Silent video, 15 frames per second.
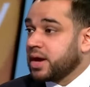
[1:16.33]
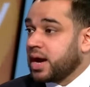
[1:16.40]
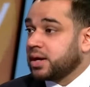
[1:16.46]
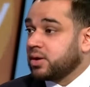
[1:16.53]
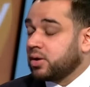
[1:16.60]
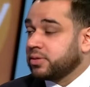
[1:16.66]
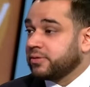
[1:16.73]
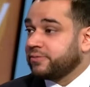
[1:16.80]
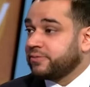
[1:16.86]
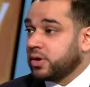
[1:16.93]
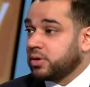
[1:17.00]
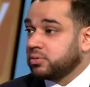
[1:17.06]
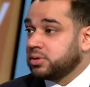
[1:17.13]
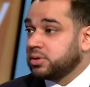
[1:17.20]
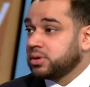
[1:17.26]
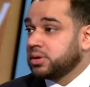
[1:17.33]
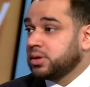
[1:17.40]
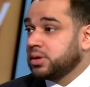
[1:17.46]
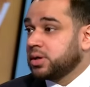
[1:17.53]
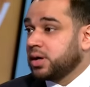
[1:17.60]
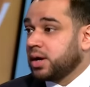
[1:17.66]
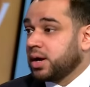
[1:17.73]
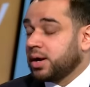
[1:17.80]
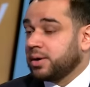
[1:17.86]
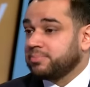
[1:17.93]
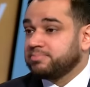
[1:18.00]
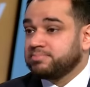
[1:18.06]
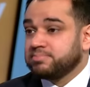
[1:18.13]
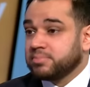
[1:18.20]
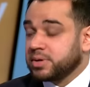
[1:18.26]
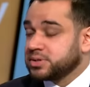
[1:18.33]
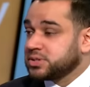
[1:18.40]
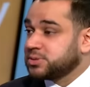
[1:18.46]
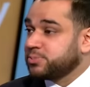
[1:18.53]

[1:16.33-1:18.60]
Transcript: got on the phone, must have